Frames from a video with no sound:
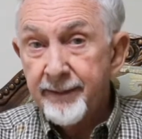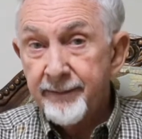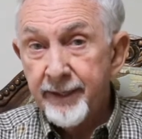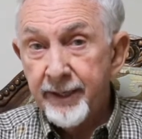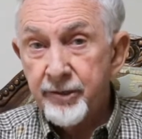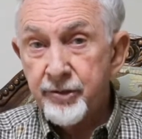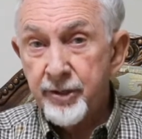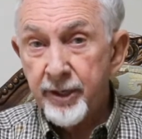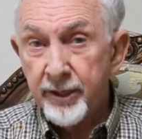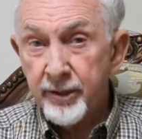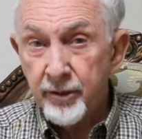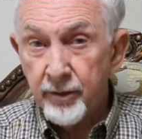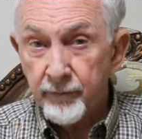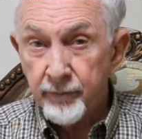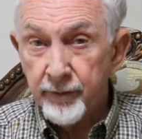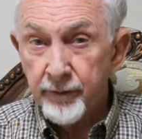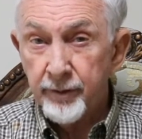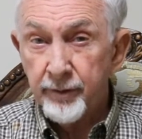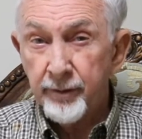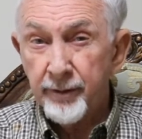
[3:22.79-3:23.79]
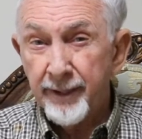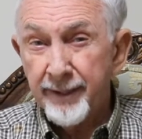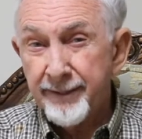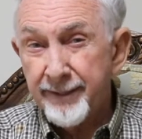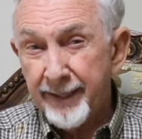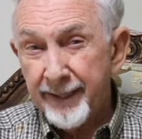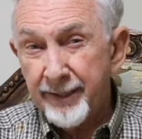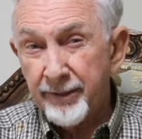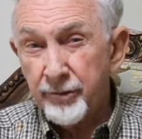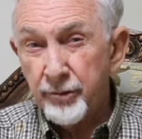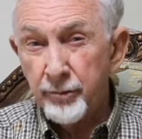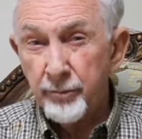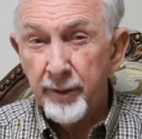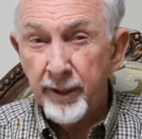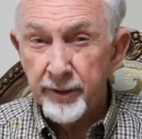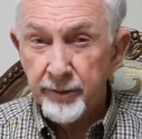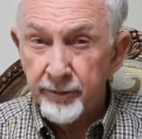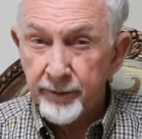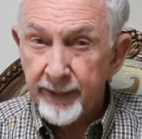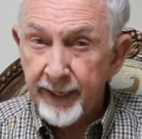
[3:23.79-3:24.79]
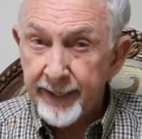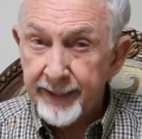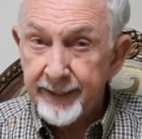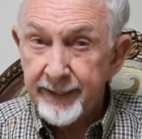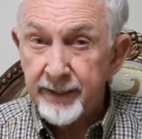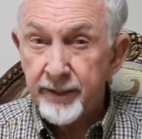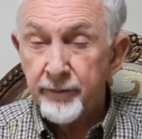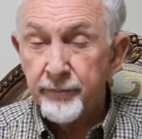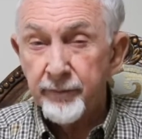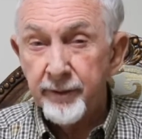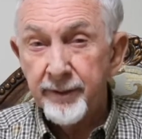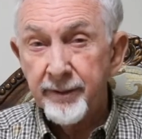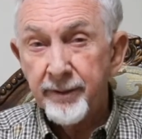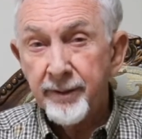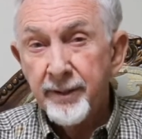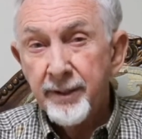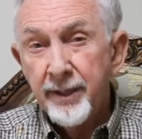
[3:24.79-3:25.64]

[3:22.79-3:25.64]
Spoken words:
They check over, I think, 280 different